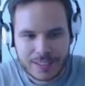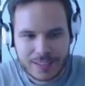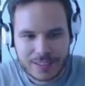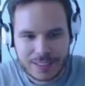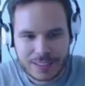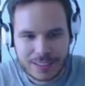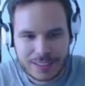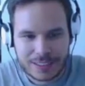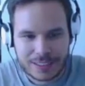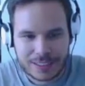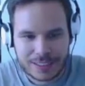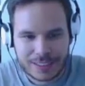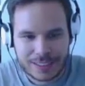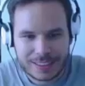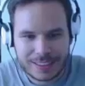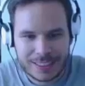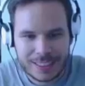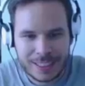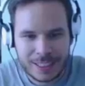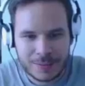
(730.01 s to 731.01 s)
Let's
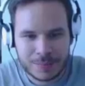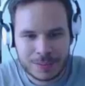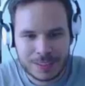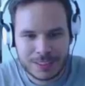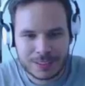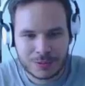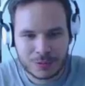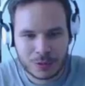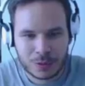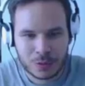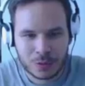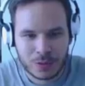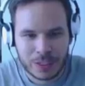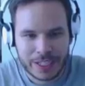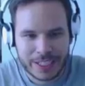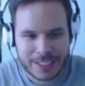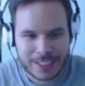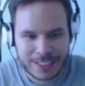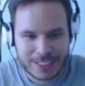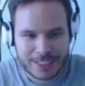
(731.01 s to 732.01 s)
let's hit up this route
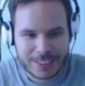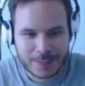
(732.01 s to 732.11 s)
right here.